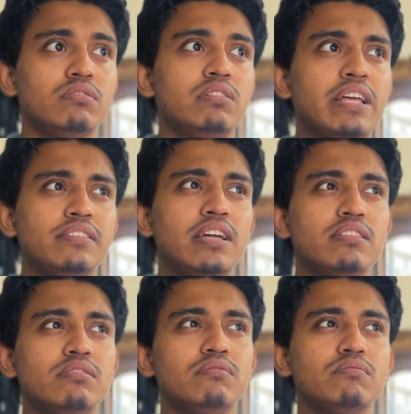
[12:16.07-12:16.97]
and that
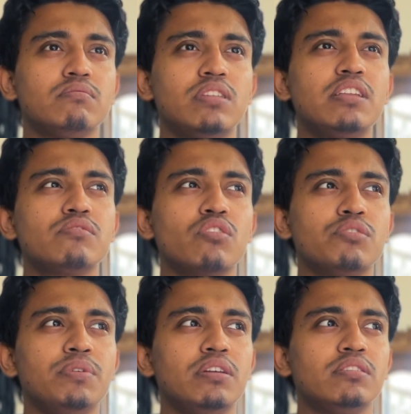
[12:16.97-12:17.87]
is going to
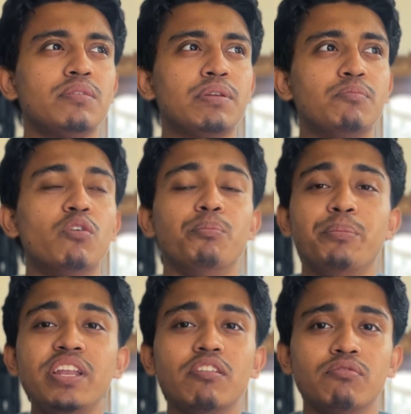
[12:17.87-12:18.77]
be something more
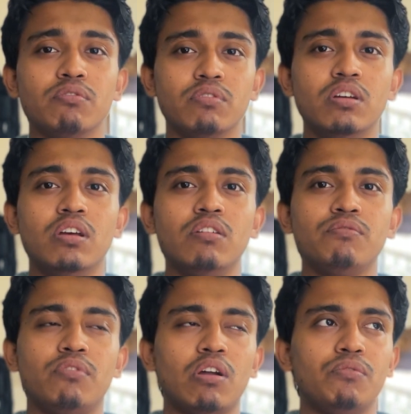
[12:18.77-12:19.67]
meaningful
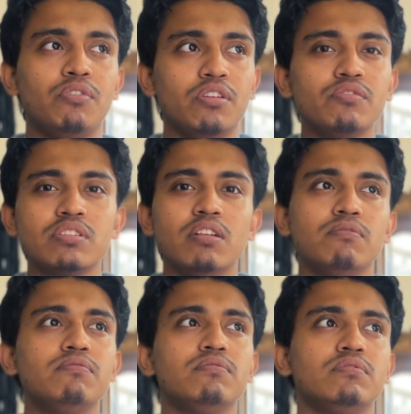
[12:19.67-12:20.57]
for yourself,
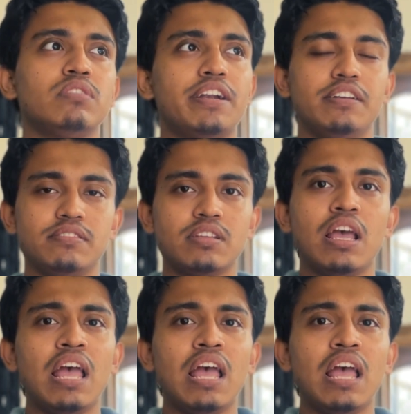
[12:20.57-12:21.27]
at least.